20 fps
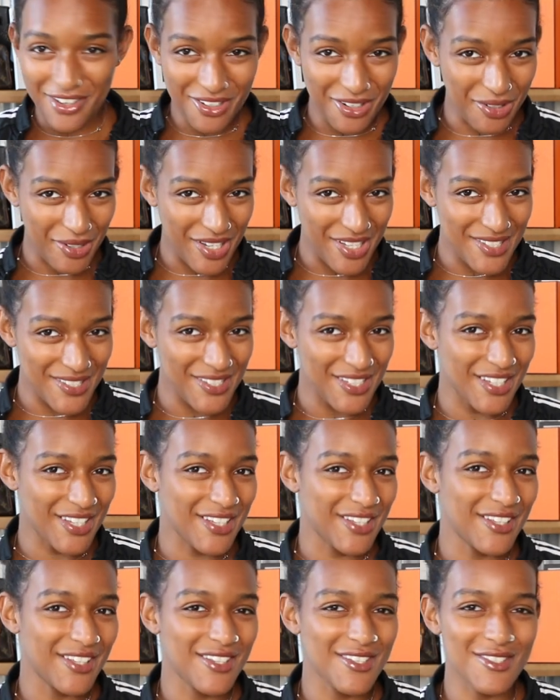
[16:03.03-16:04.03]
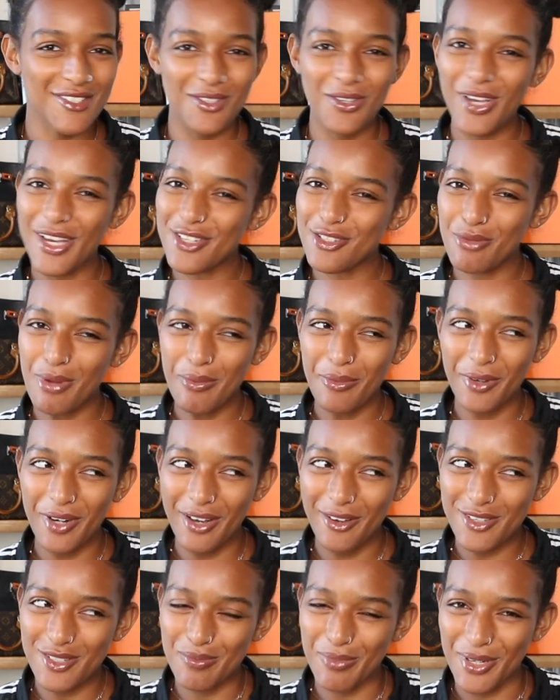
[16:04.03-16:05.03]
of crazy, because you guys remember when
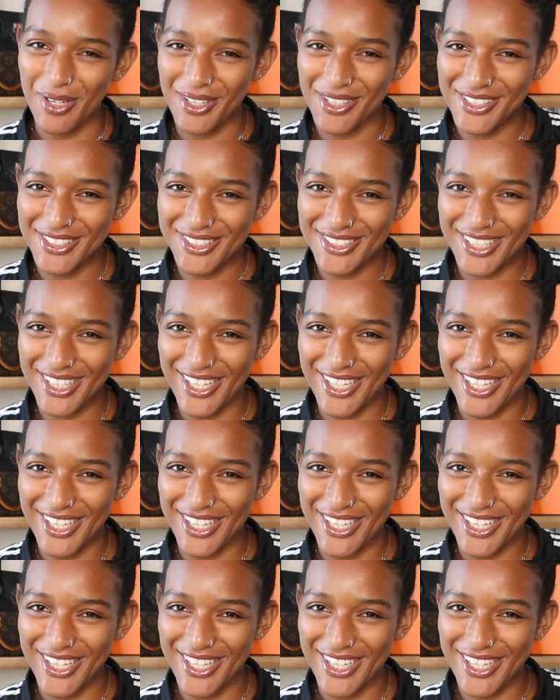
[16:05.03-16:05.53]
I was bald?